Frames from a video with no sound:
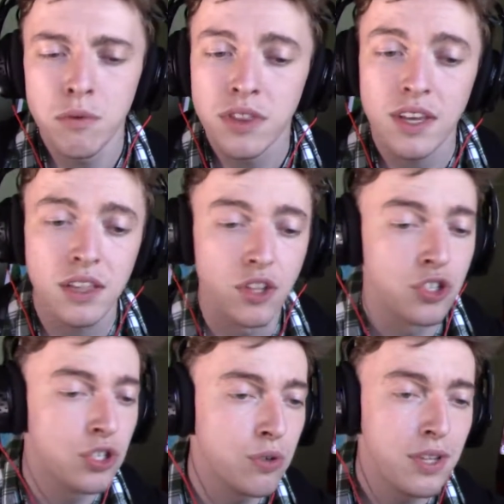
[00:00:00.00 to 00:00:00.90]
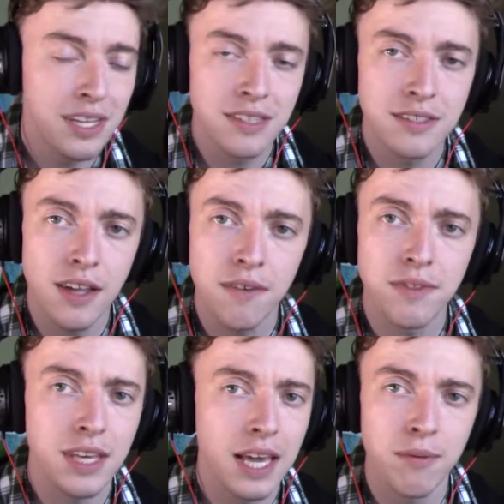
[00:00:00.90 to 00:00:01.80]
with, like, the shooting and stuff,
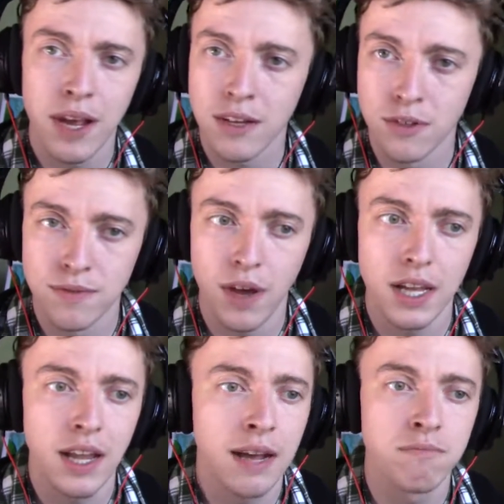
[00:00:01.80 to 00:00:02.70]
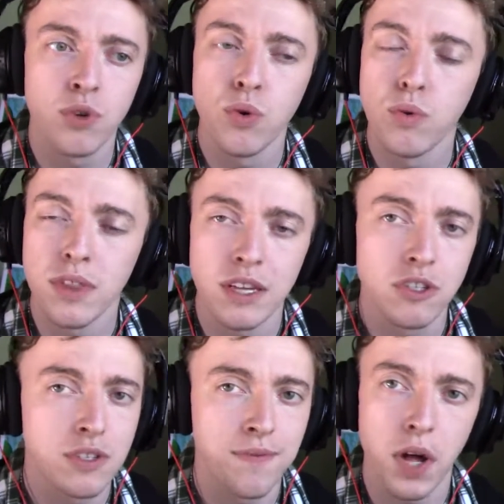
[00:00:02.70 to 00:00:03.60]
the camera angle's fine. I'm cool with it
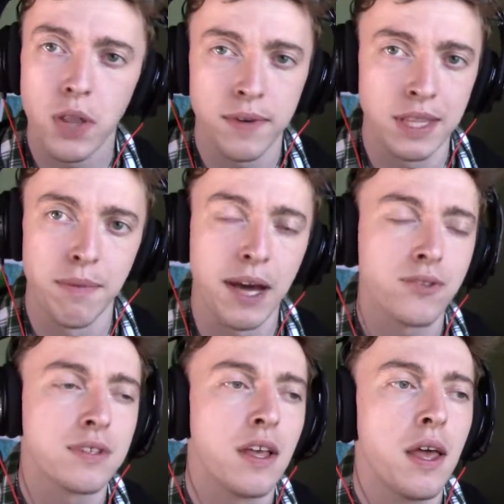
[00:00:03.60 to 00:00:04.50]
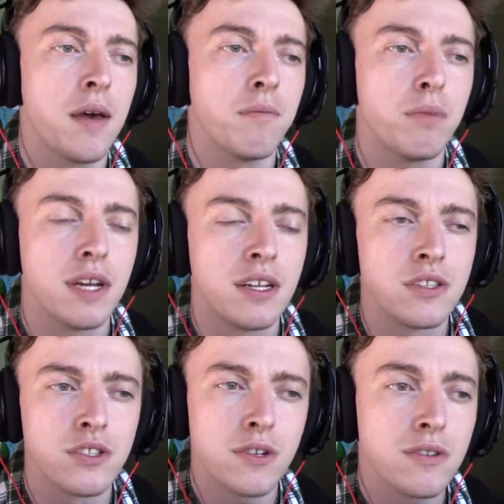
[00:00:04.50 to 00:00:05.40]
just following the mouse. But in
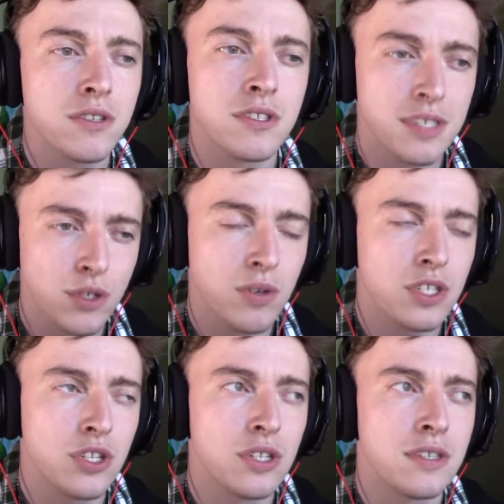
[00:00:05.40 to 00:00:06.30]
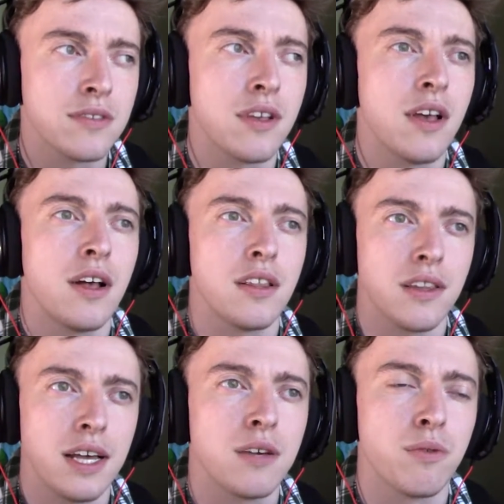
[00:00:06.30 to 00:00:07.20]
certain situations,
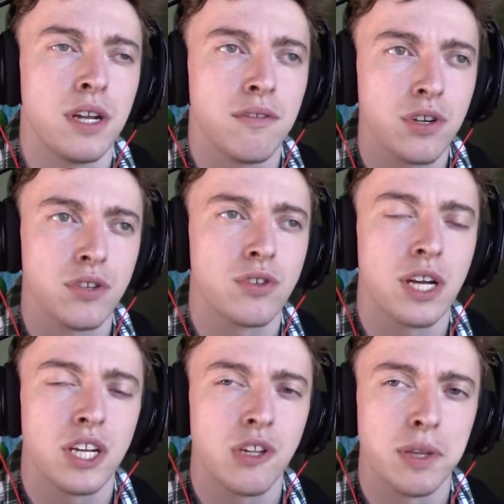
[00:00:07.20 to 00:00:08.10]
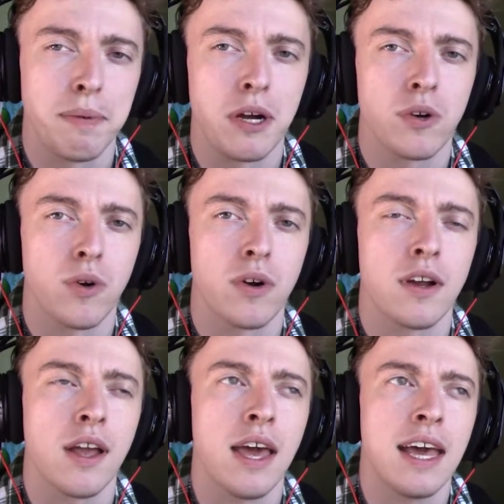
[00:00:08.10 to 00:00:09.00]
like whenever you're trying to do the
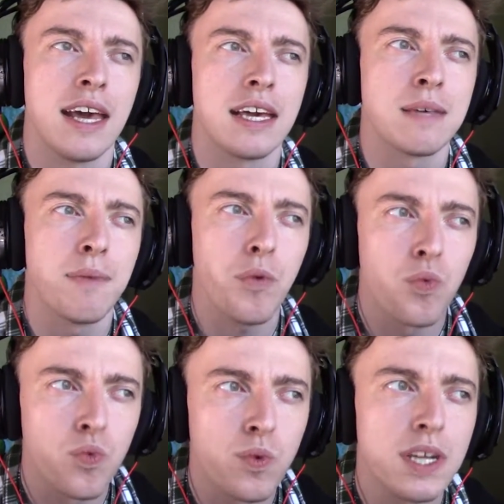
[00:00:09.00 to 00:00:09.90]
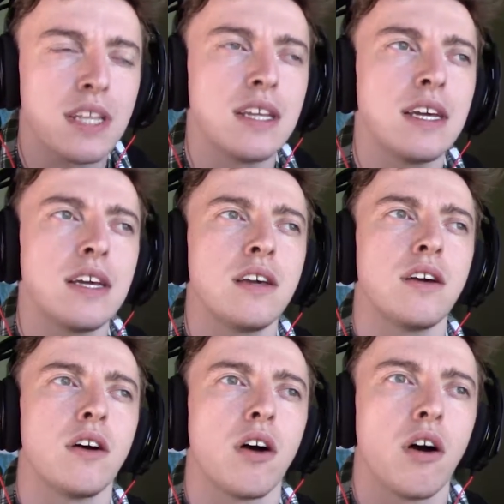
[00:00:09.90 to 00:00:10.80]
parkour, it can be really
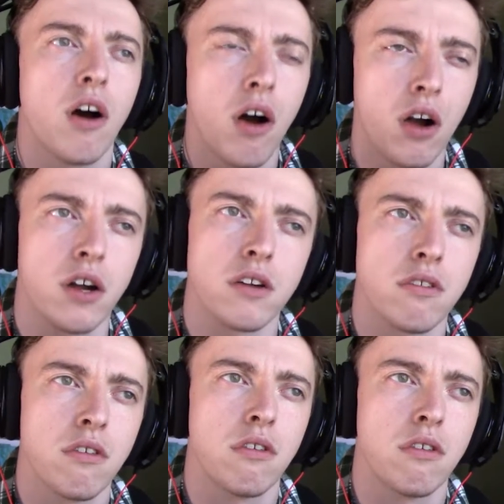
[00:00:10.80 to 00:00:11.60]
hard